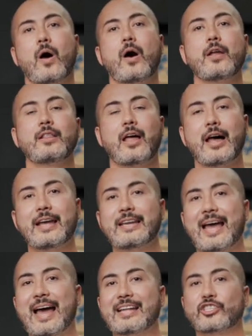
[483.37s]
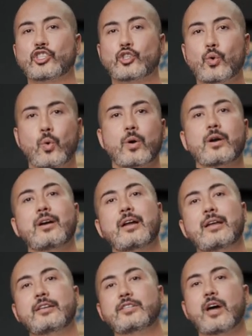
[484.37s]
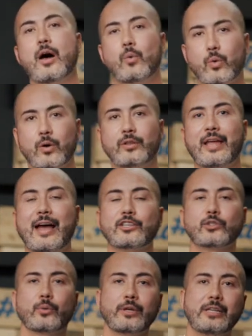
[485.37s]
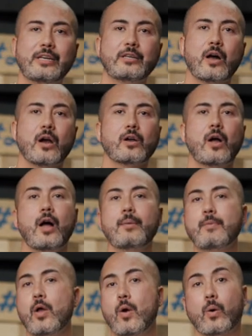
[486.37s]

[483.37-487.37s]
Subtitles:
online at store.worldaxethrowingleague.com